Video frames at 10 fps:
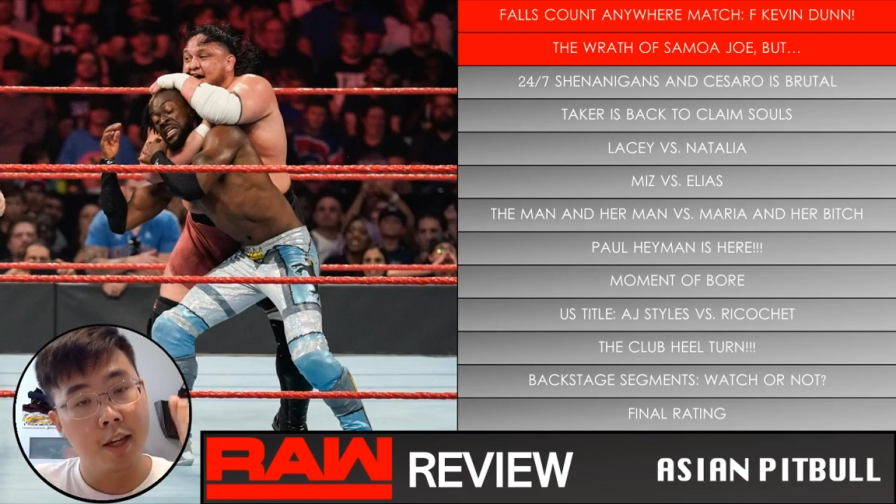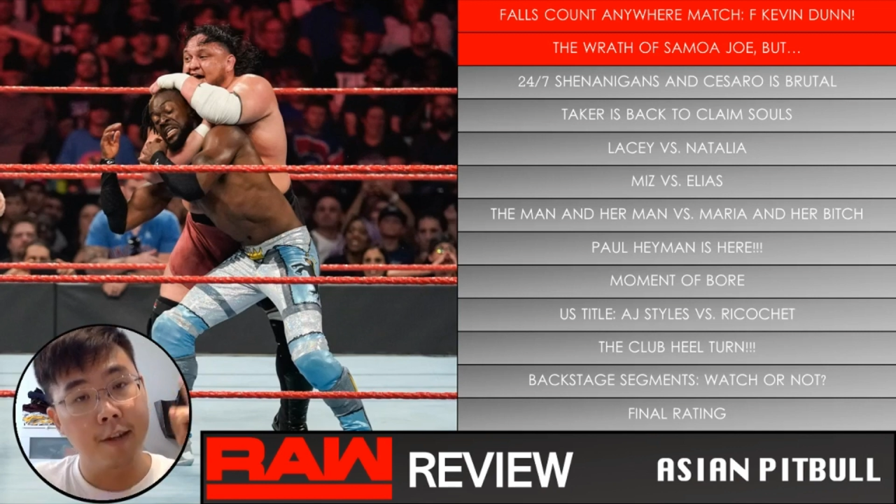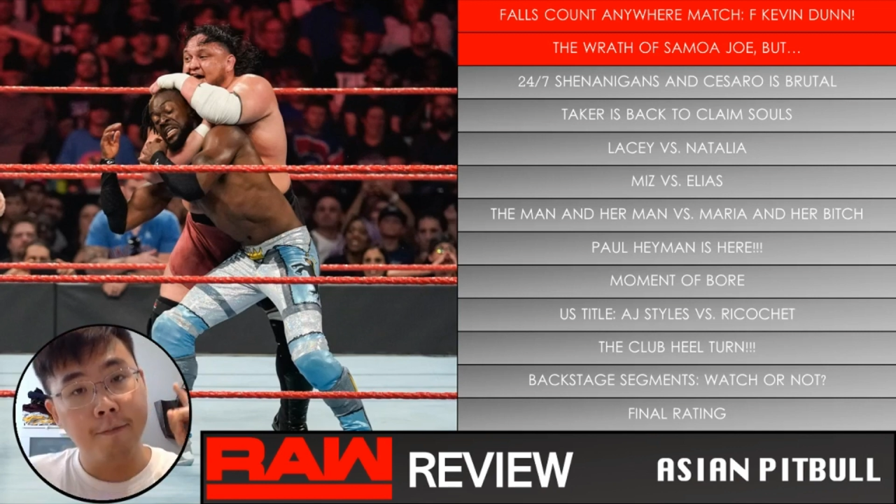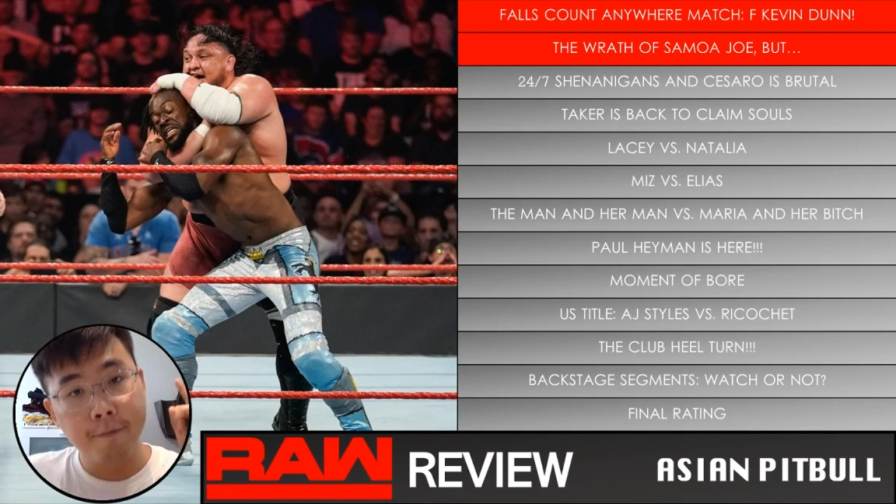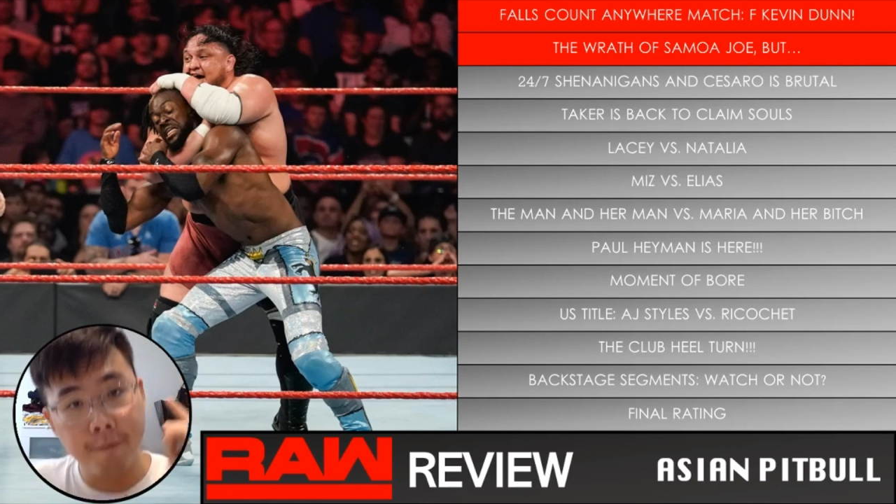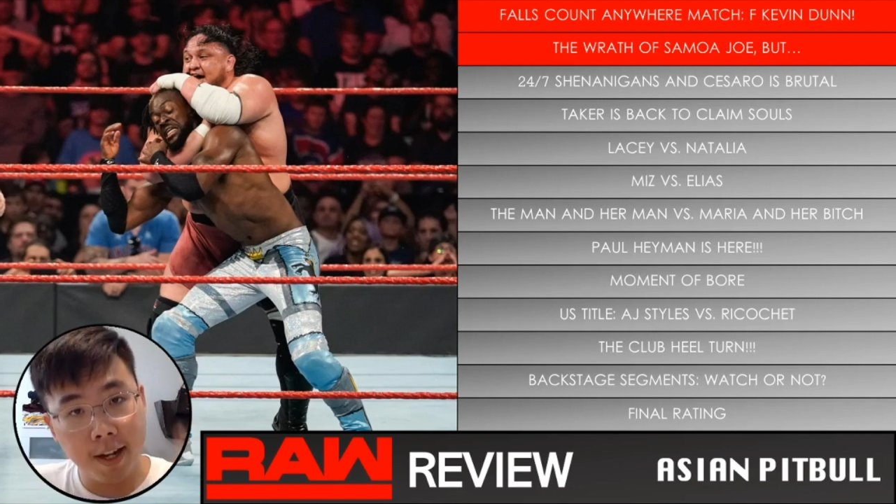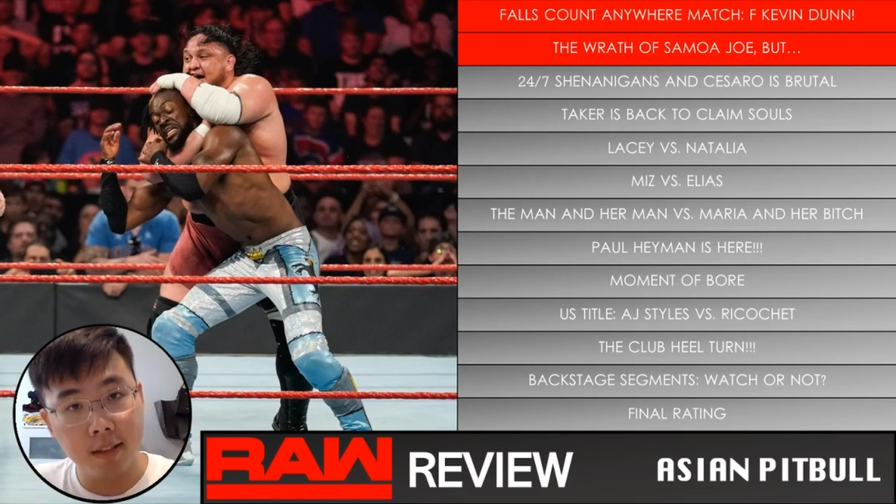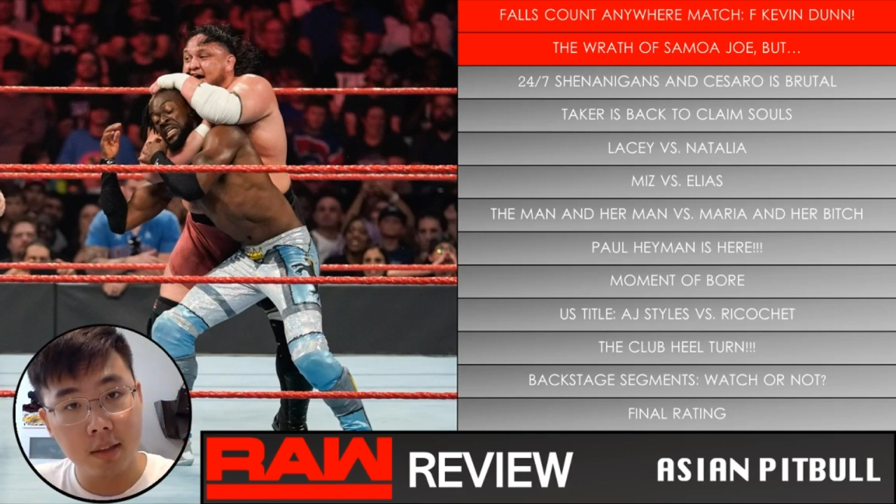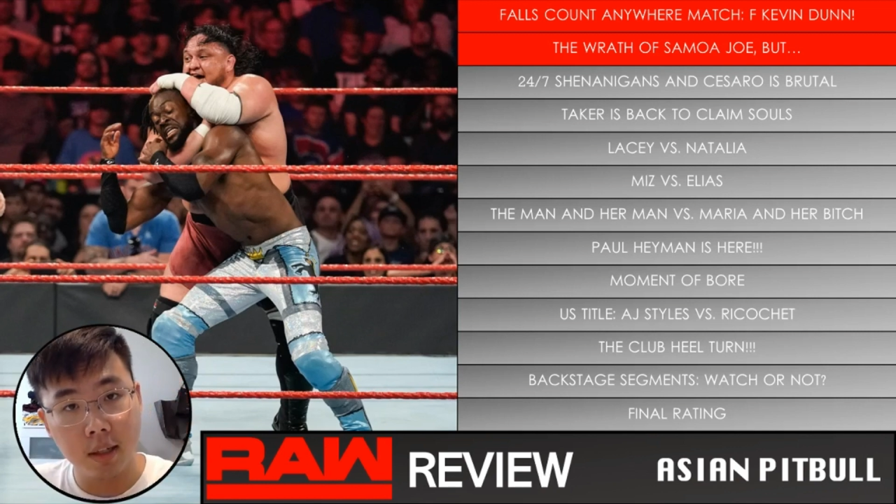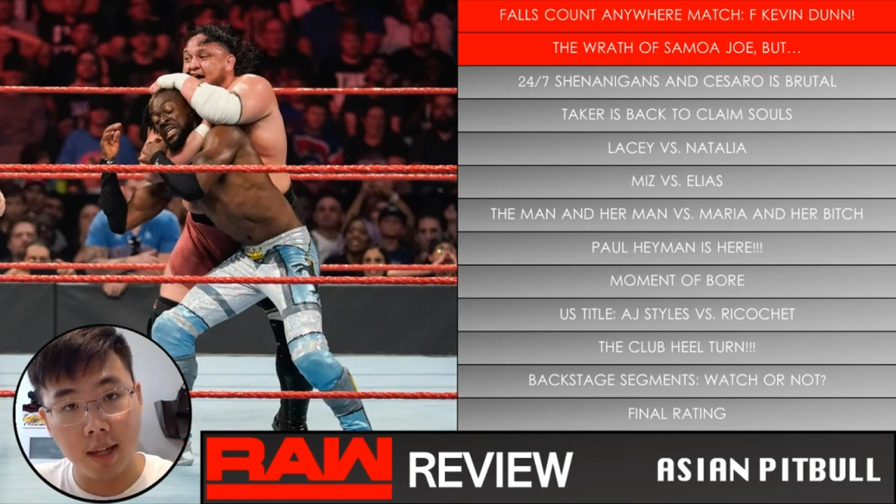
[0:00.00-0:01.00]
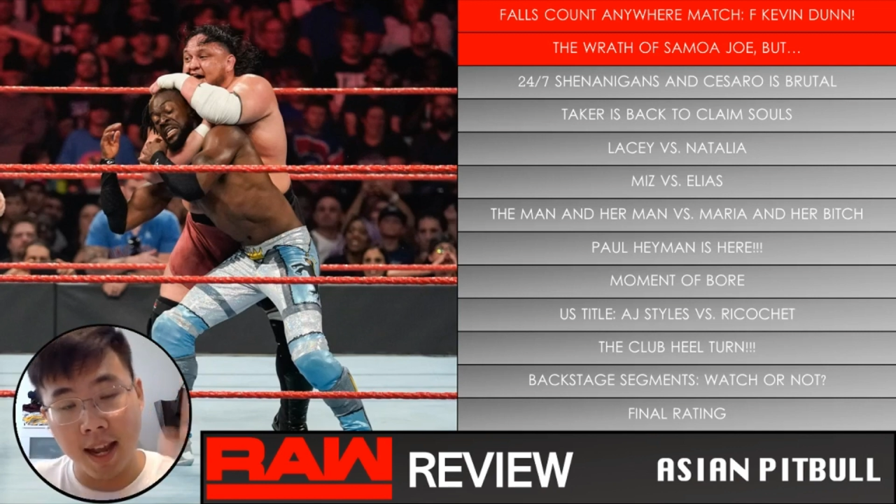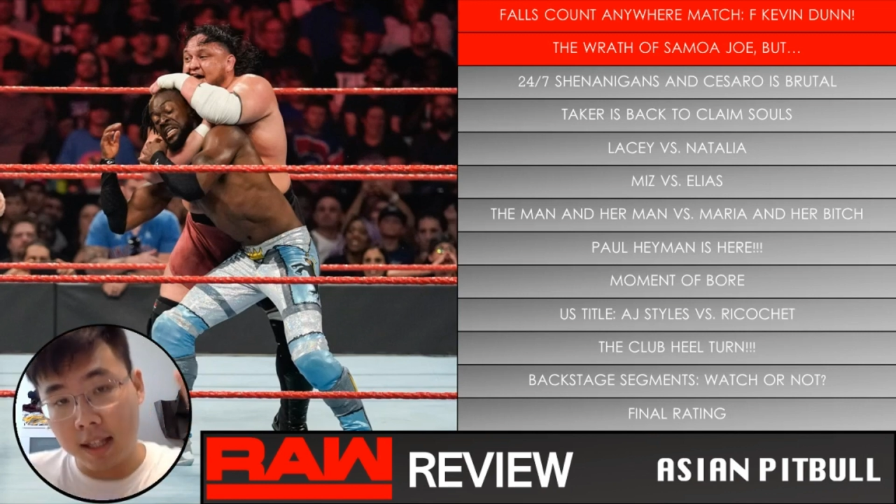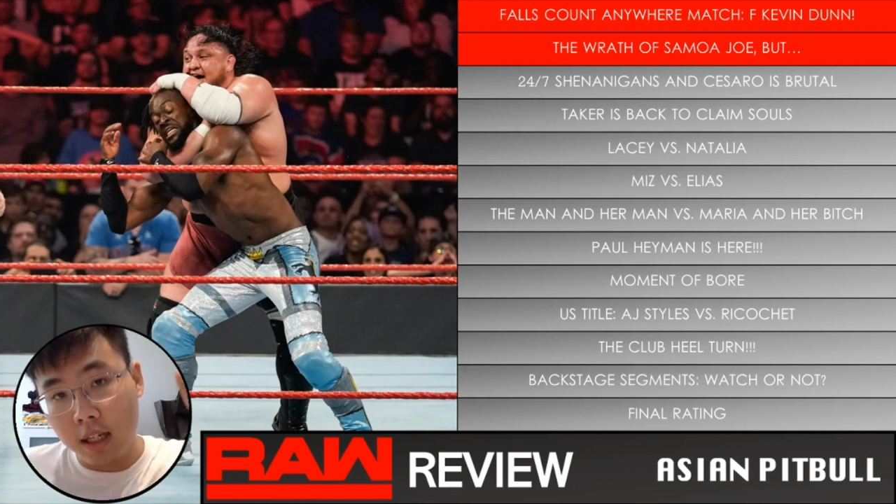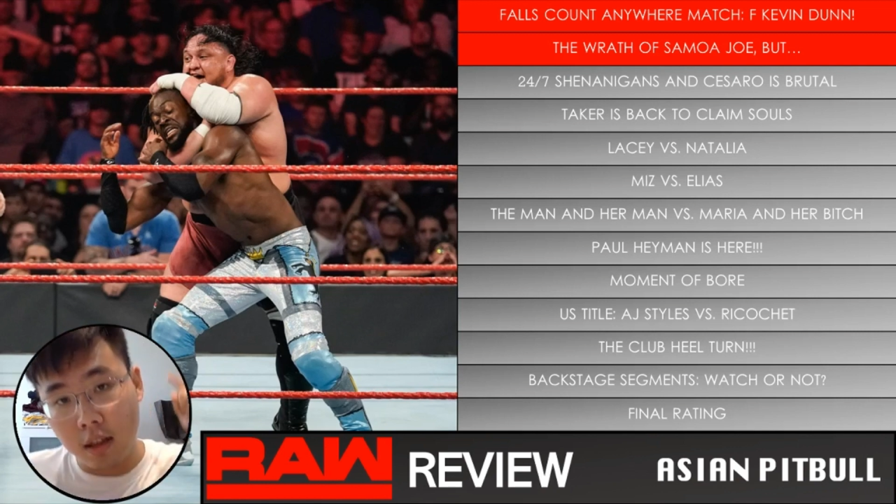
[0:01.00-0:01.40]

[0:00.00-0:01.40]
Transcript: He fainted and he